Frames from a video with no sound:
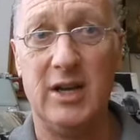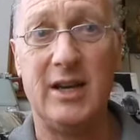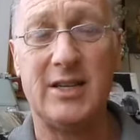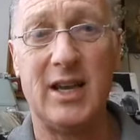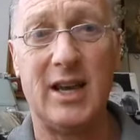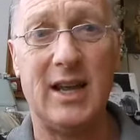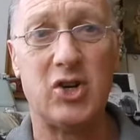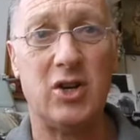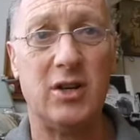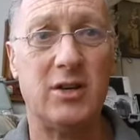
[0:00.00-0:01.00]

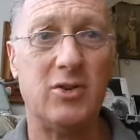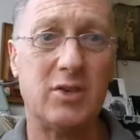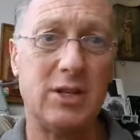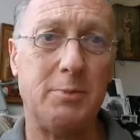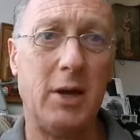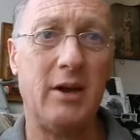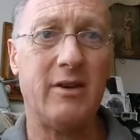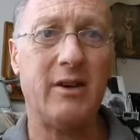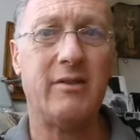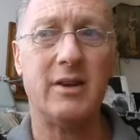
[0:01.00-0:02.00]
intellectual and you're
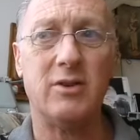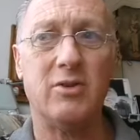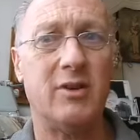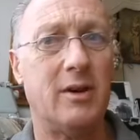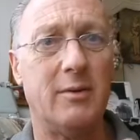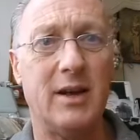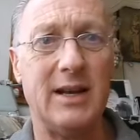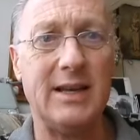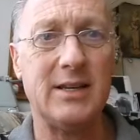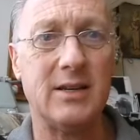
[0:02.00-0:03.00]
superior and you're
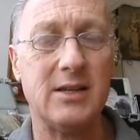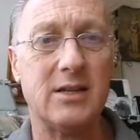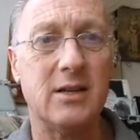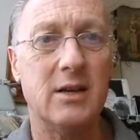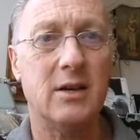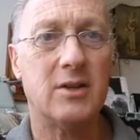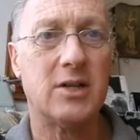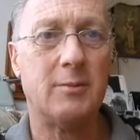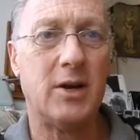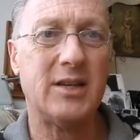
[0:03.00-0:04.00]
elitist.
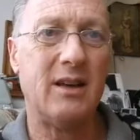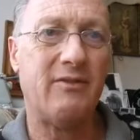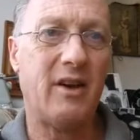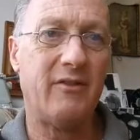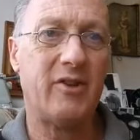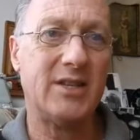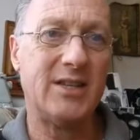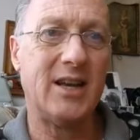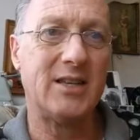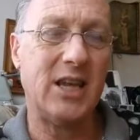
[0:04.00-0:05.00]
So my dad felt very
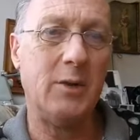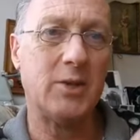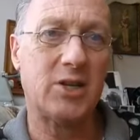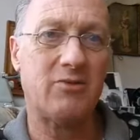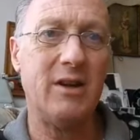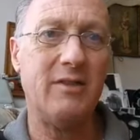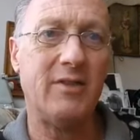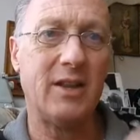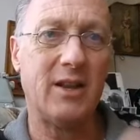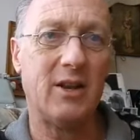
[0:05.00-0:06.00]
sad. So he was
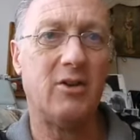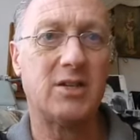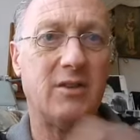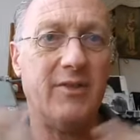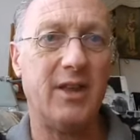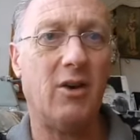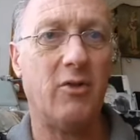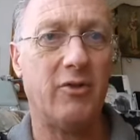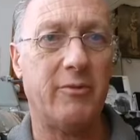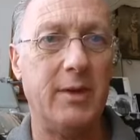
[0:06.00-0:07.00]
grieving the loss of the
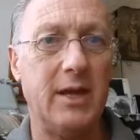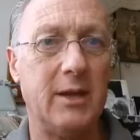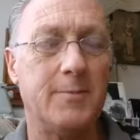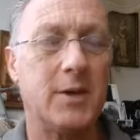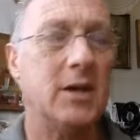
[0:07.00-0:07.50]
old me.